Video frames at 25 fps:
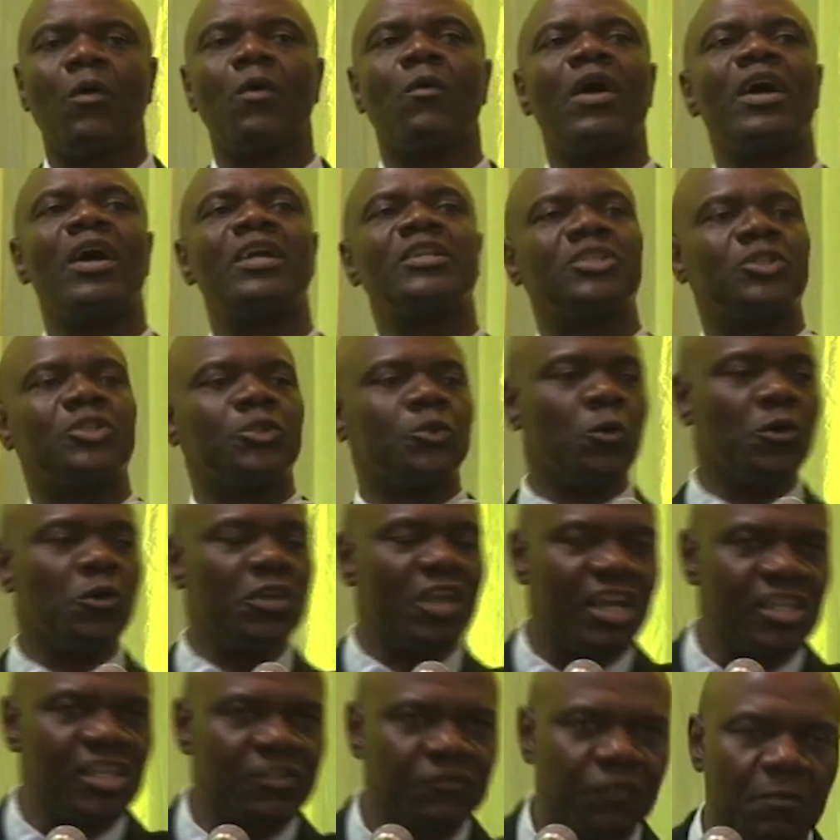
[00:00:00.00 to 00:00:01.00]
we want 2
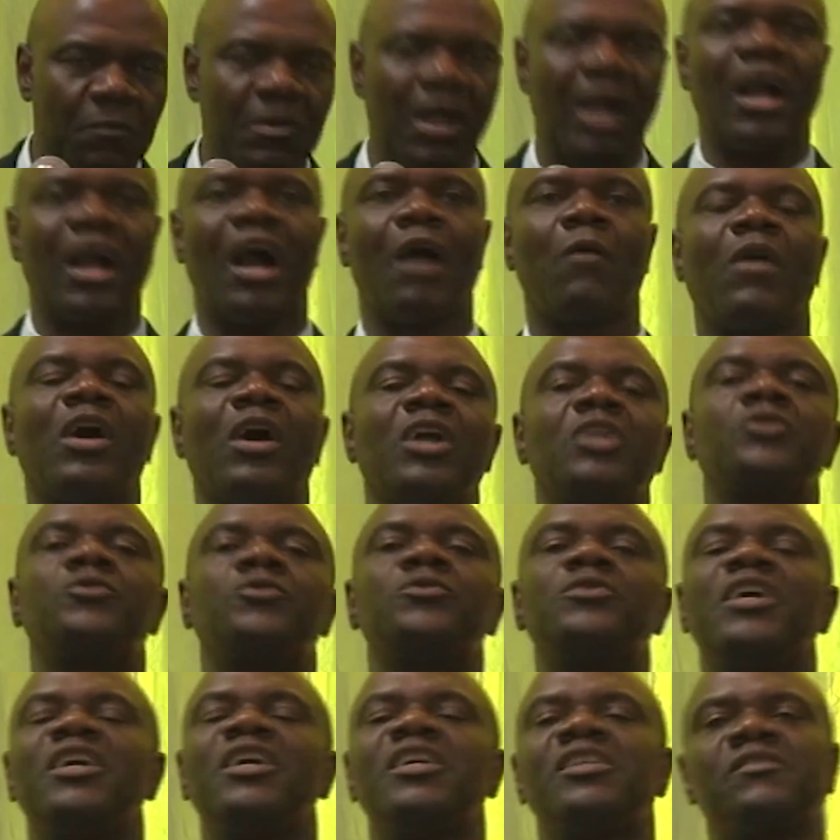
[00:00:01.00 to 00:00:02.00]
years from Nagagwa,
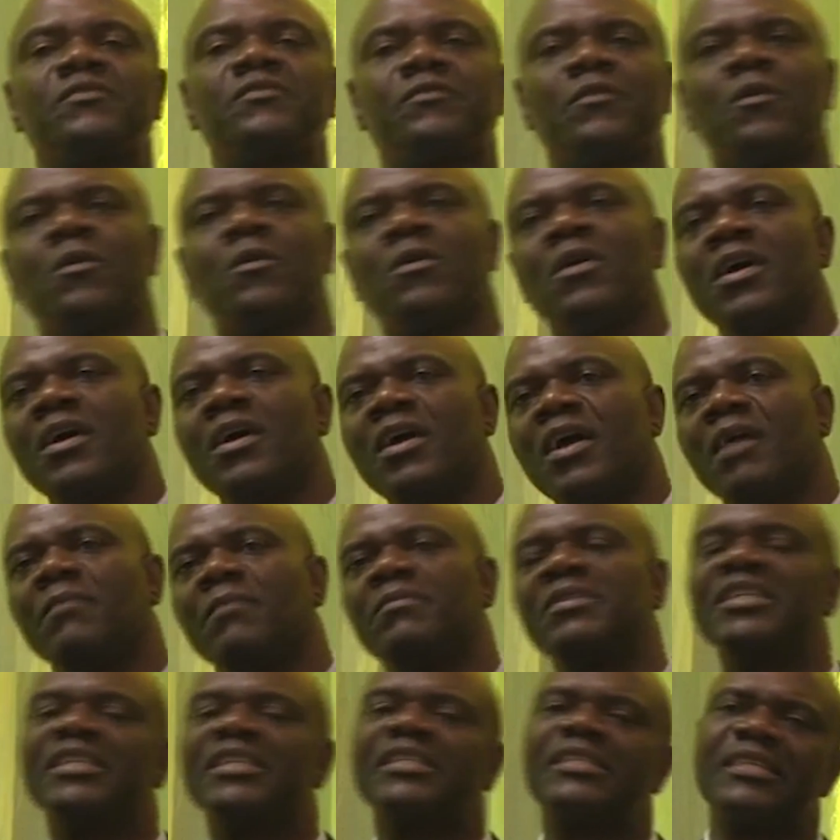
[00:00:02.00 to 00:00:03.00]
2 years for
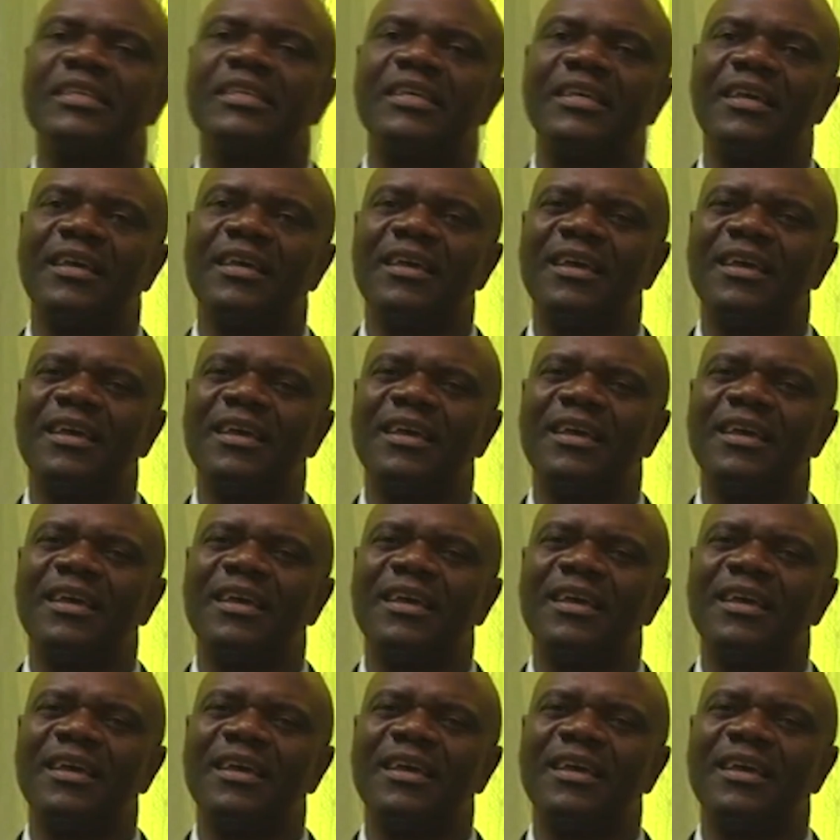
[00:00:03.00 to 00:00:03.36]
FDC.